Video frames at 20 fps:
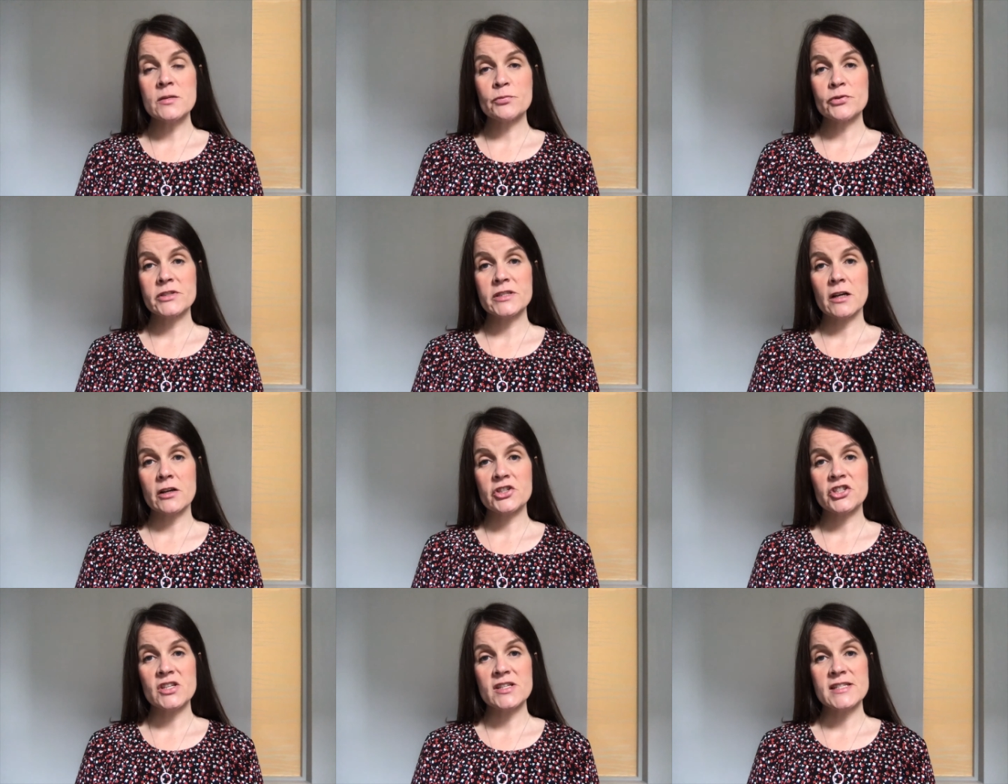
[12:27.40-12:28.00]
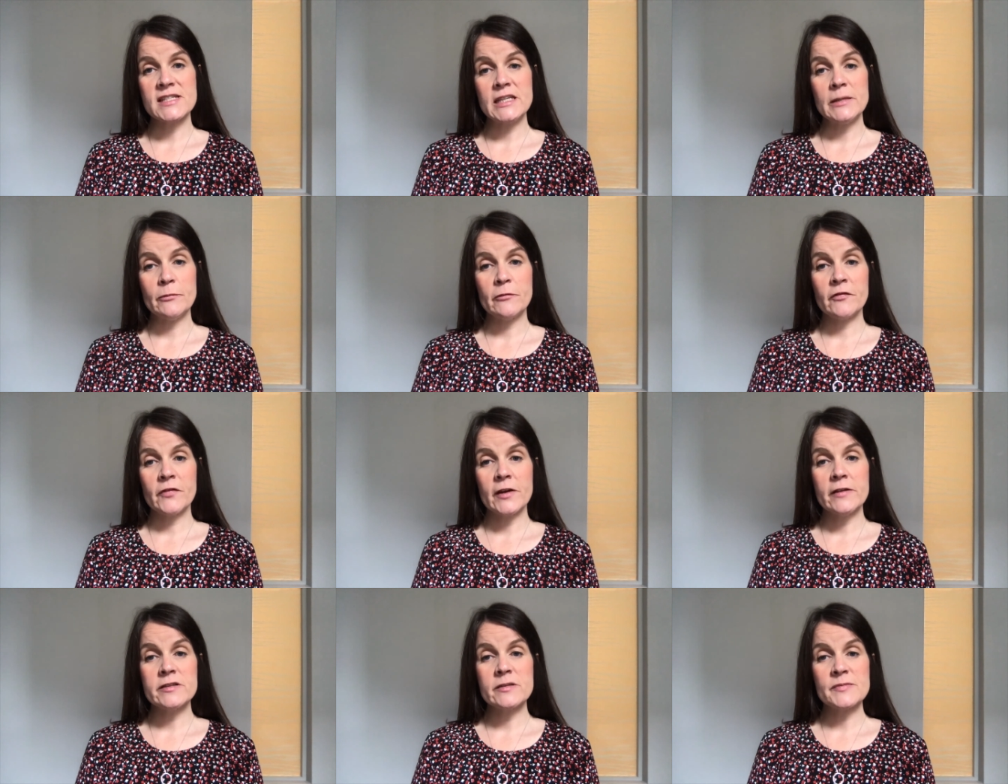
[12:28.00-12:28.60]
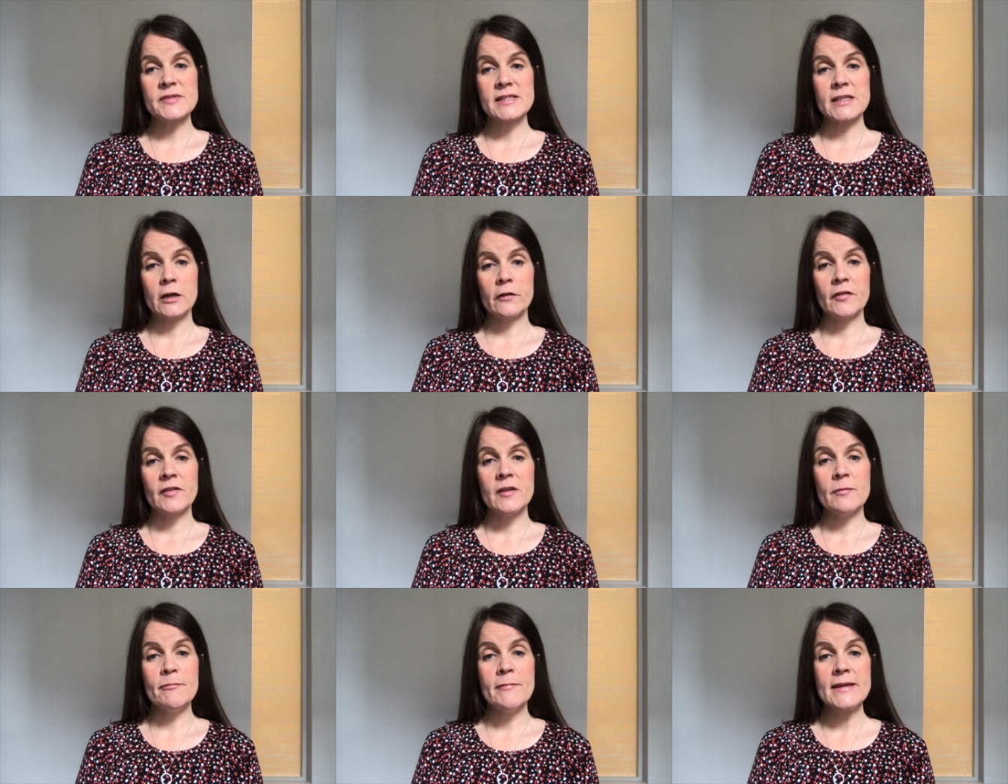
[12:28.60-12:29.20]
production team found himself
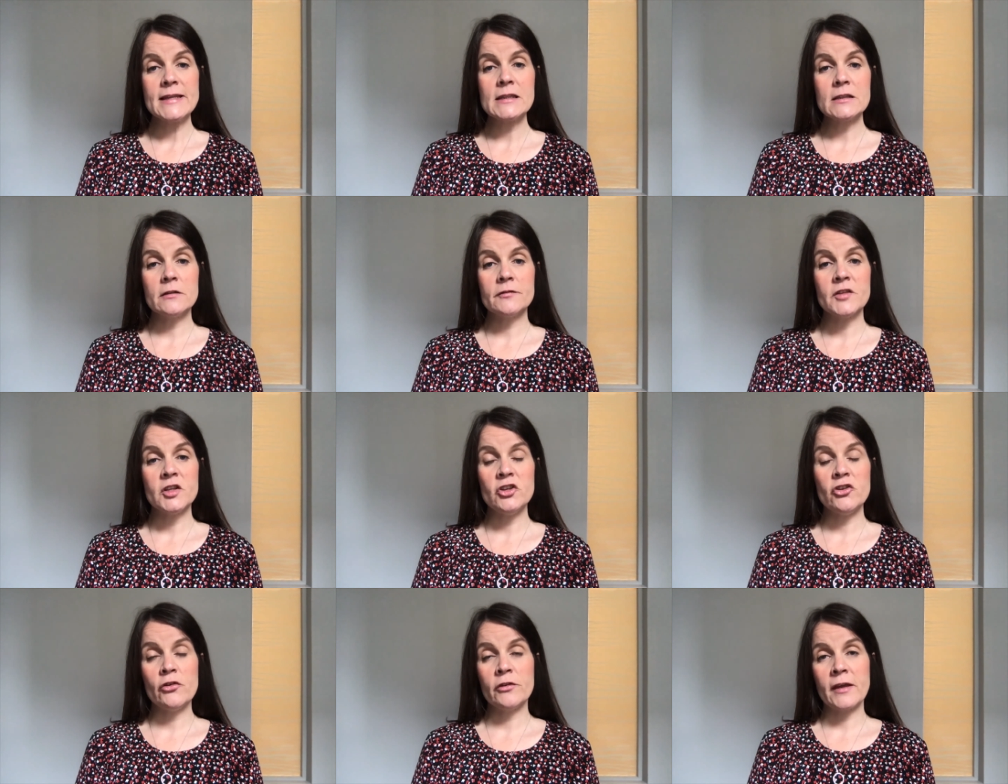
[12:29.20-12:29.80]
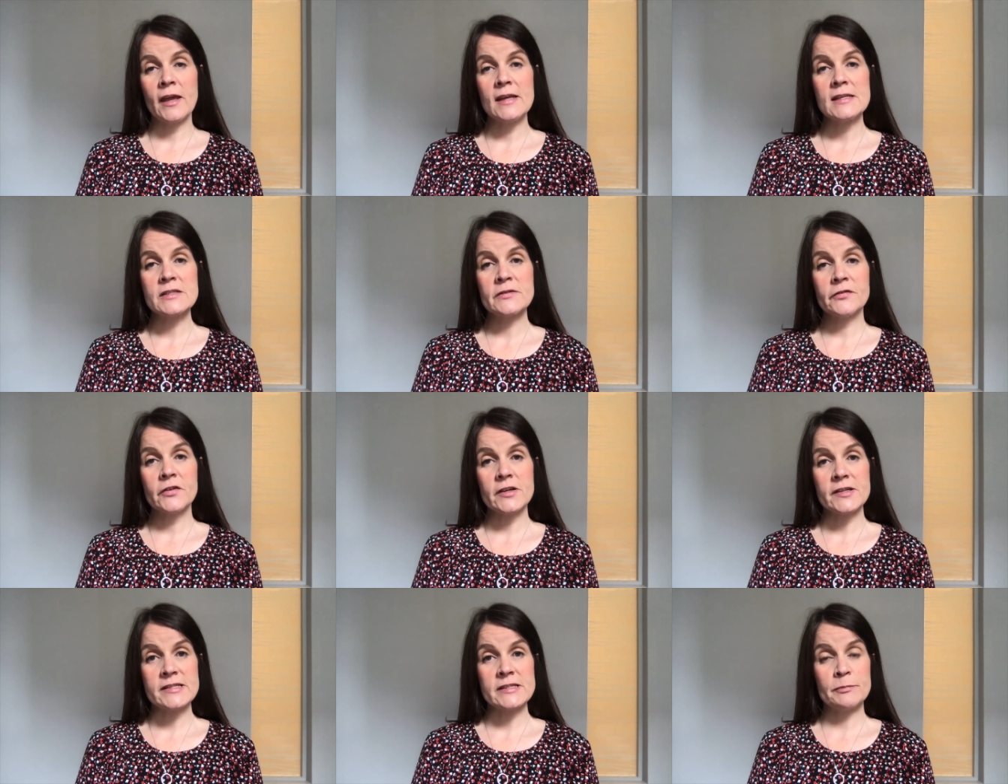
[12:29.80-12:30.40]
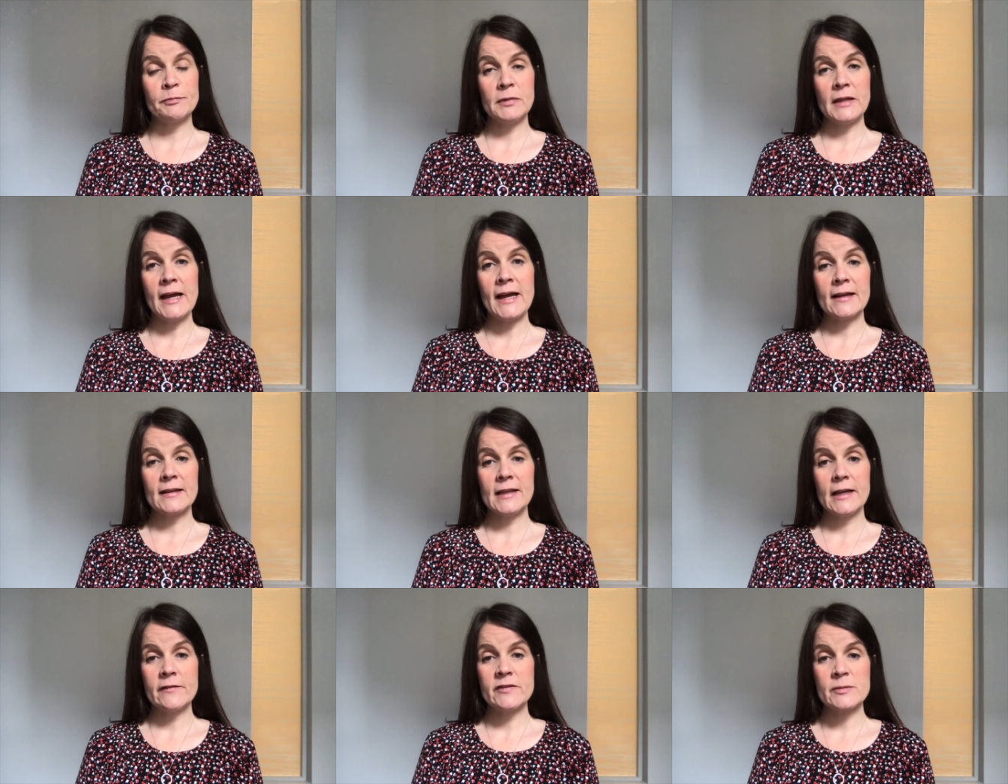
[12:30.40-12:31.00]
in the middle of the UK's first
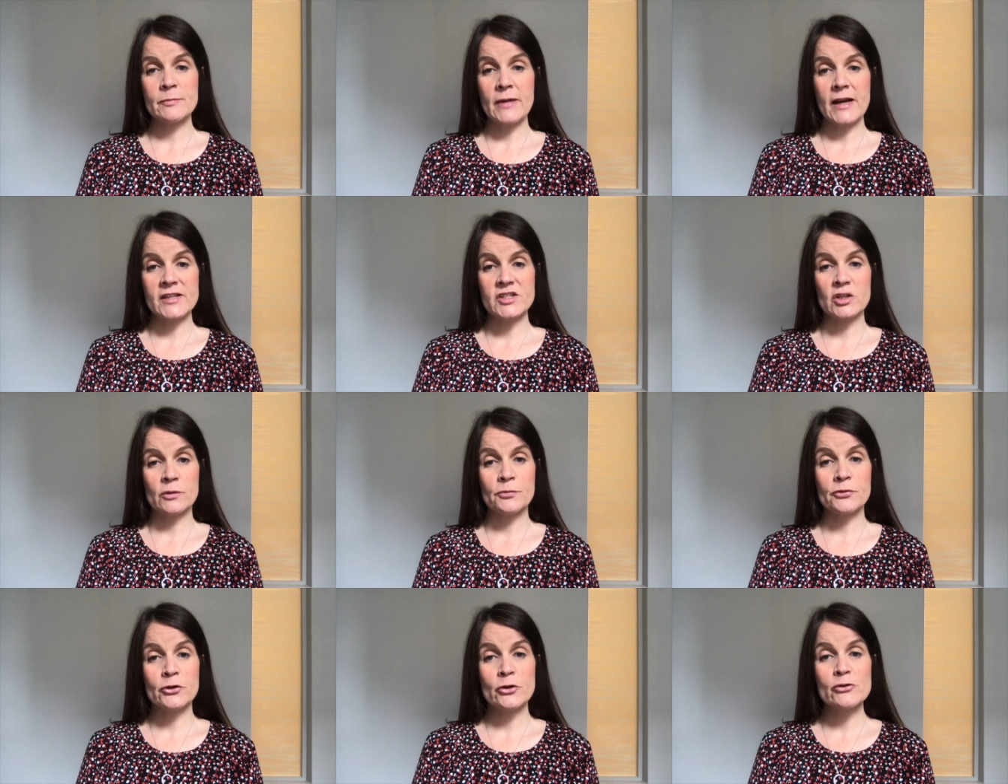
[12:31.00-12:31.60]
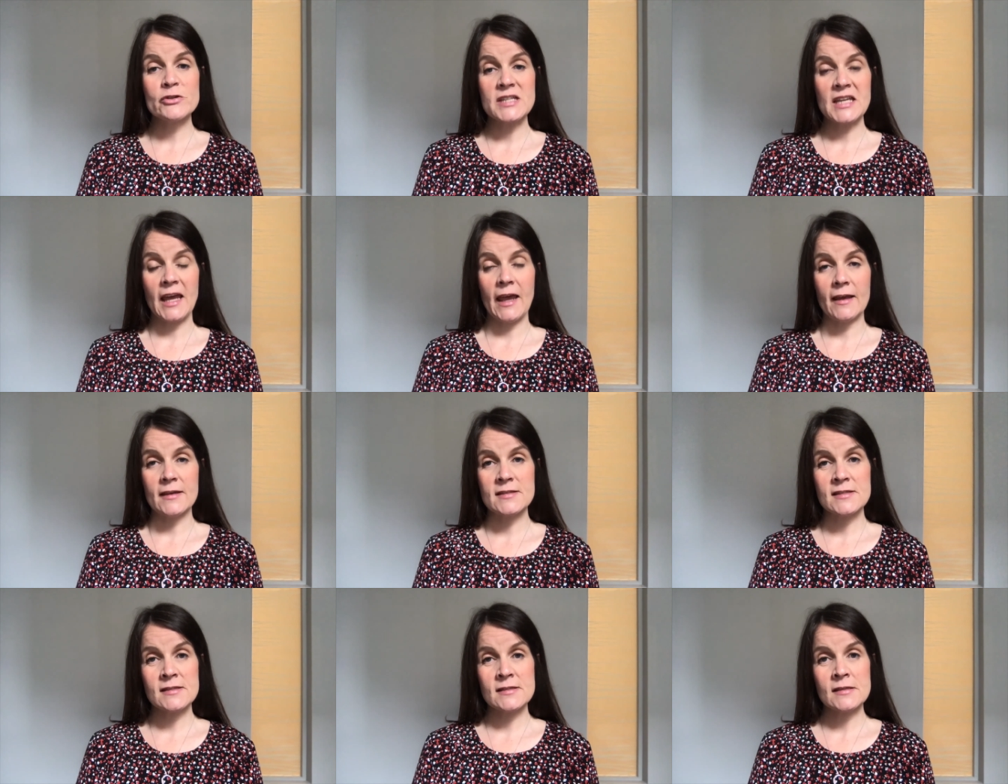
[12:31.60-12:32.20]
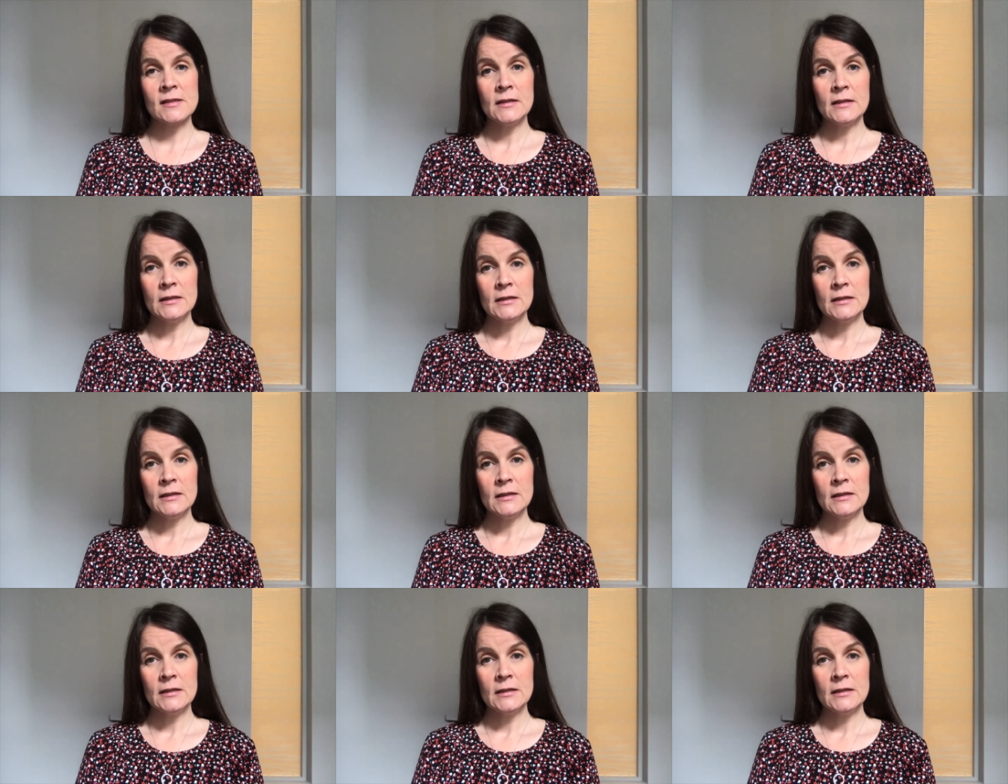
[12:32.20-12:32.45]
Black Lives Matter protest.